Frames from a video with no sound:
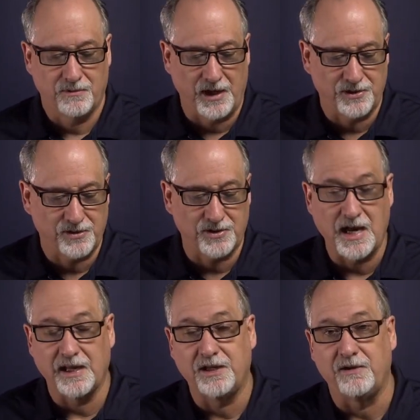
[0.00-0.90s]
right? So it's
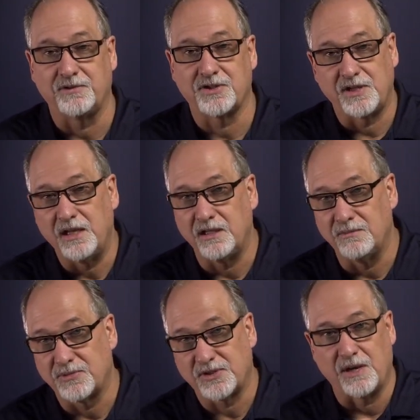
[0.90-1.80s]
not like you have to send
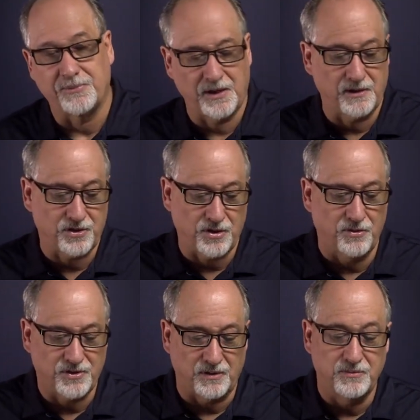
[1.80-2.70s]
them something that
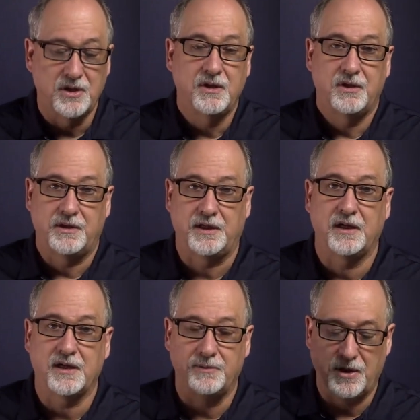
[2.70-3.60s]
shows them. They
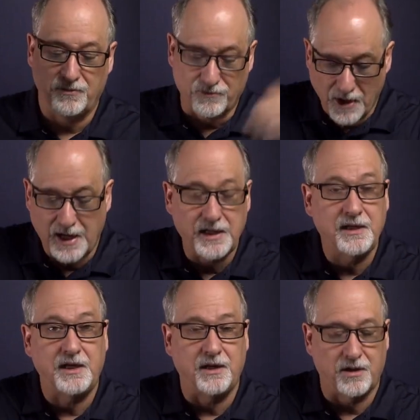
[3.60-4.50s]
can come in right
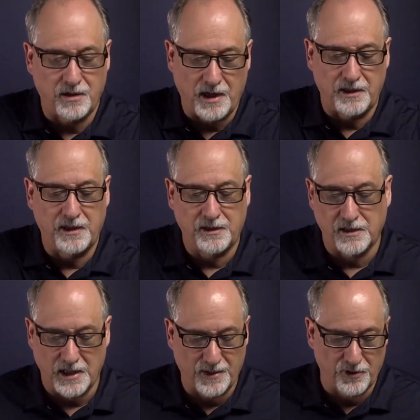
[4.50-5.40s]
in here and then
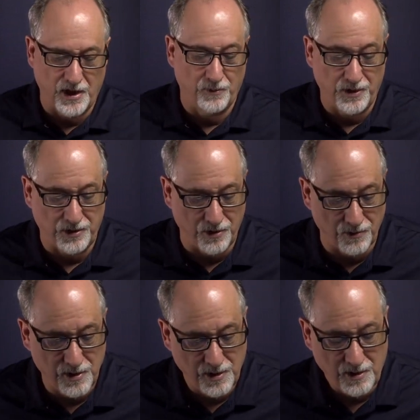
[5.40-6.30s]
collaborate with
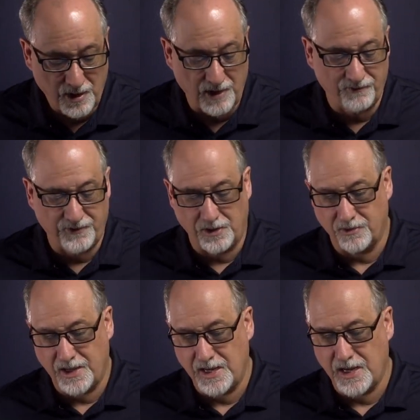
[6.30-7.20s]
you and
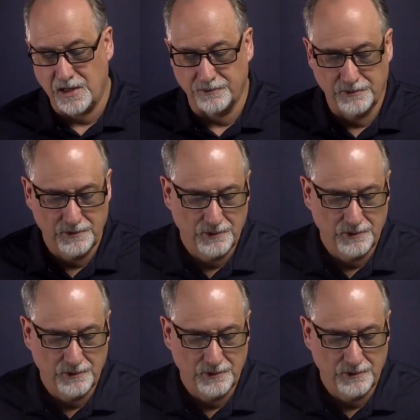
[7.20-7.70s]
figure that out.